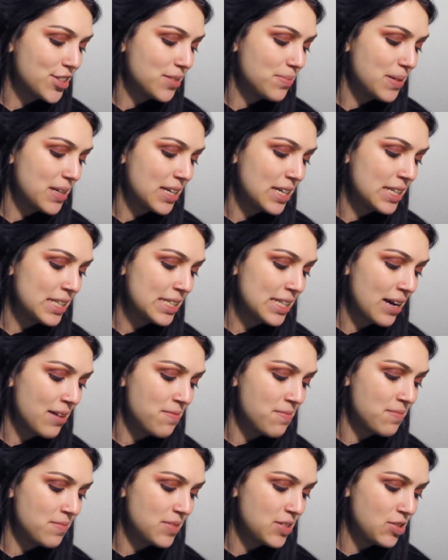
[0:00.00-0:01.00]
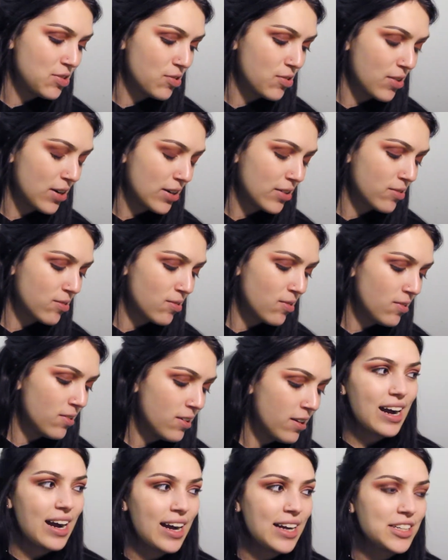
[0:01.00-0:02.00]
just because I'm too
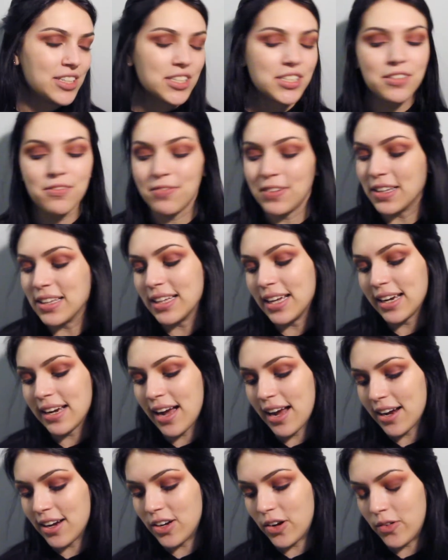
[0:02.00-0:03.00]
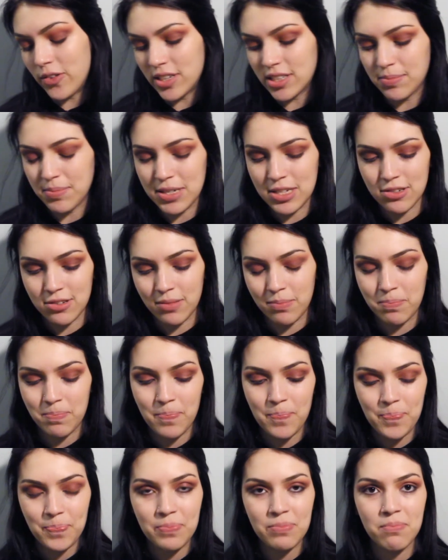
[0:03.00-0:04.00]
critical. I just feel like I could always be doing
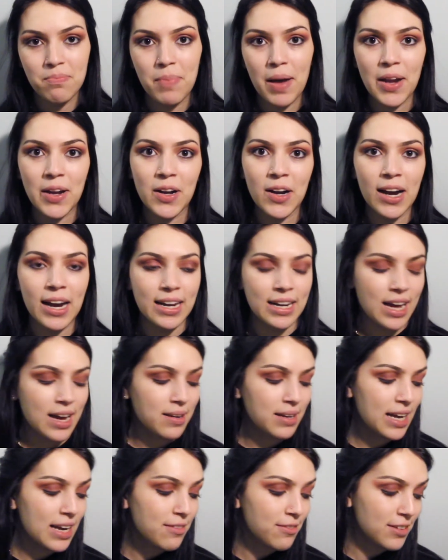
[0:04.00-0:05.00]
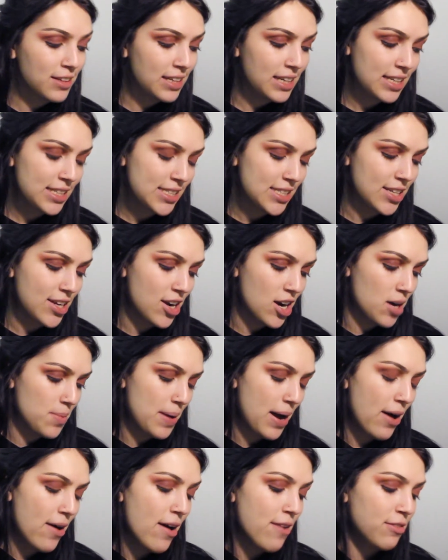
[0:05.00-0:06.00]
better, and I get really insecure
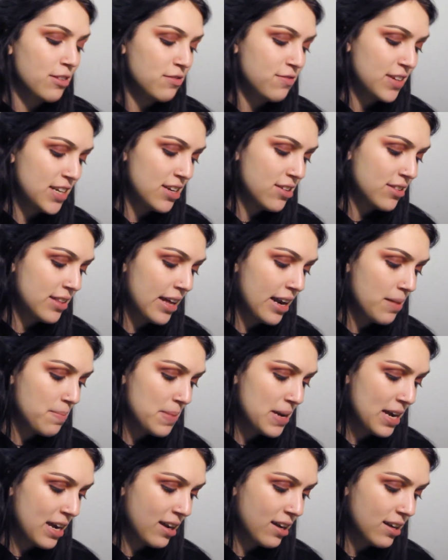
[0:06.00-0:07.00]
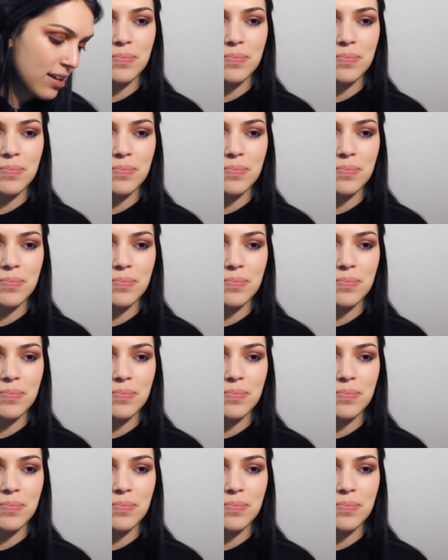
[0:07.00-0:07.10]
about every video that I make